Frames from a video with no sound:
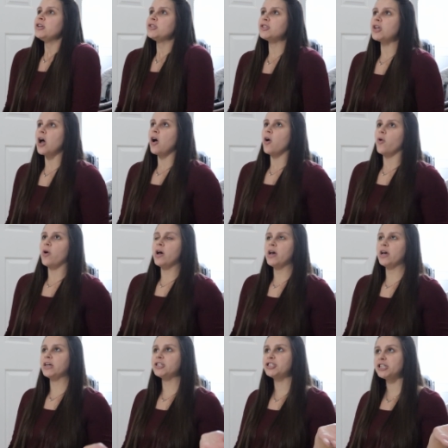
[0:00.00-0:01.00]
So
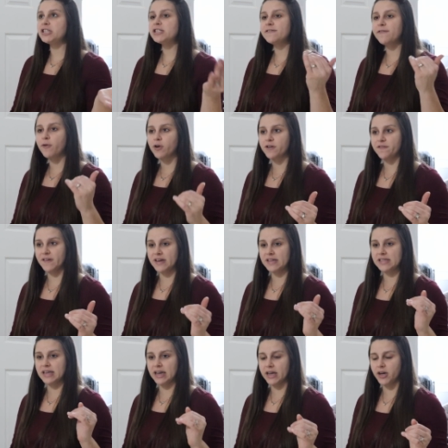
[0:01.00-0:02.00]
she's forward
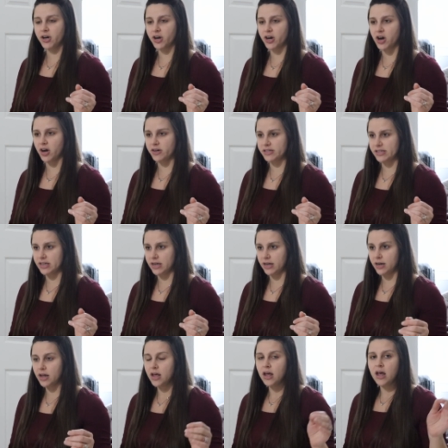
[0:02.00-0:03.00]
facing in her car seat.